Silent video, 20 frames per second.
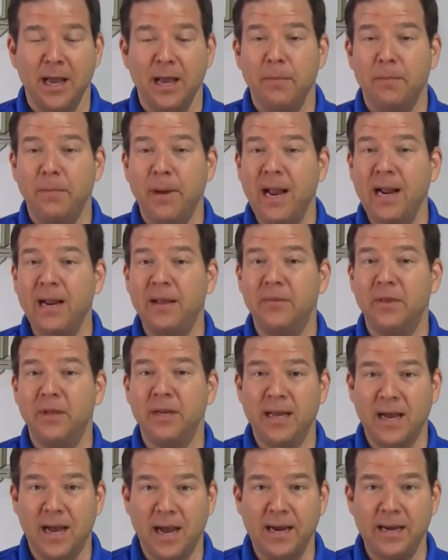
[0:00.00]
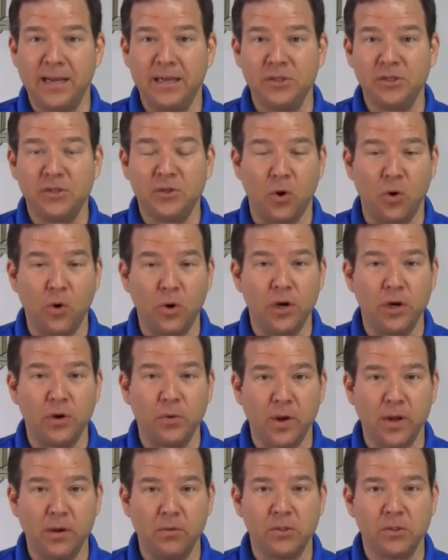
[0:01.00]
Back in the 90s, token
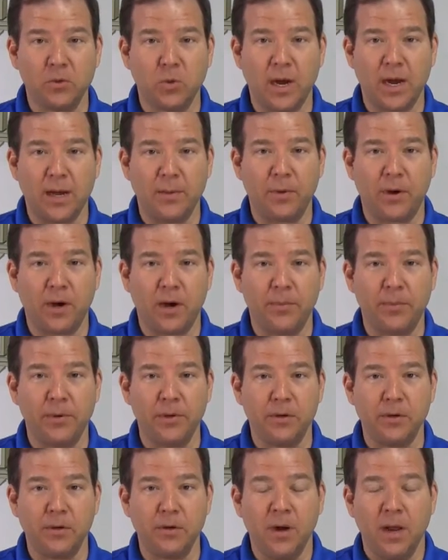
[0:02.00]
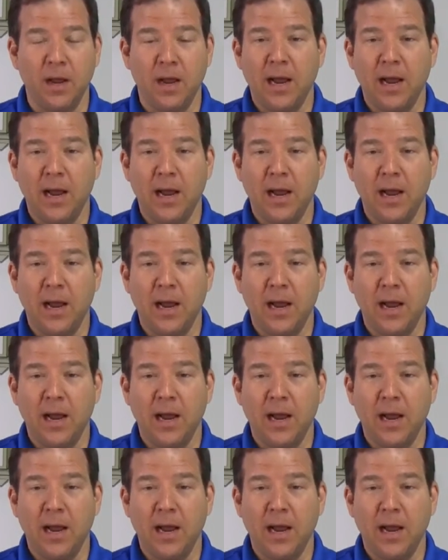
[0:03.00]
ring was quite popular.